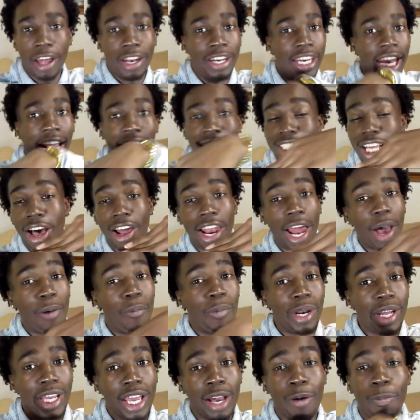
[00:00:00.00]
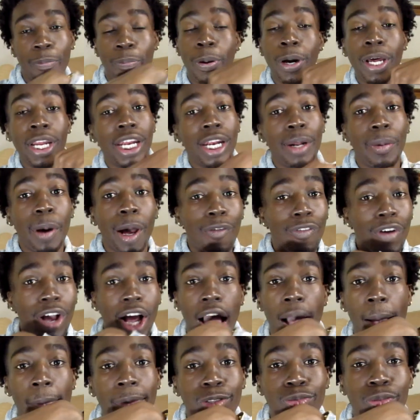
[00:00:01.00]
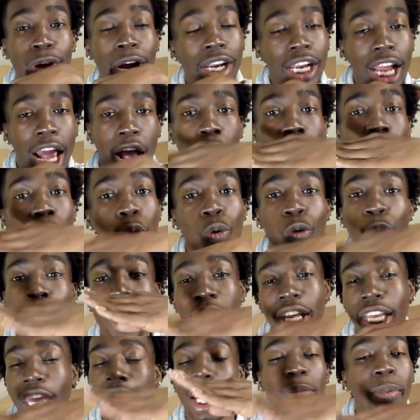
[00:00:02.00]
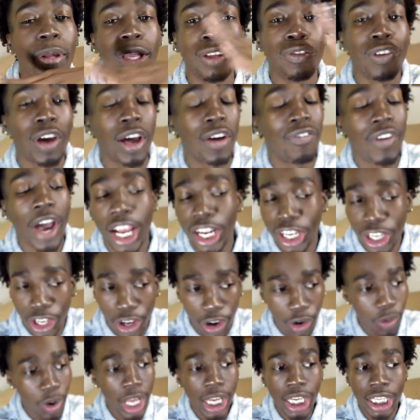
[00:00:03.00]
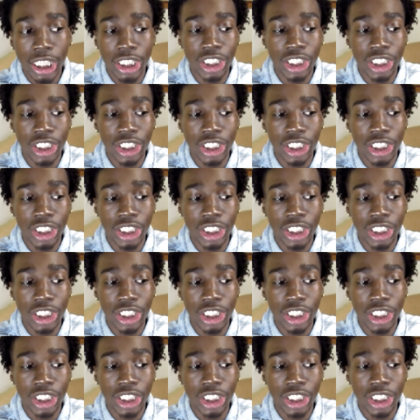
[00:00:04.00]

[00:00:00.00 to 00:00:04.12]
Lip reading: That's all I'm gonna hear. Put in the motherfucking comments right now, who win it in the motherfucking fight though?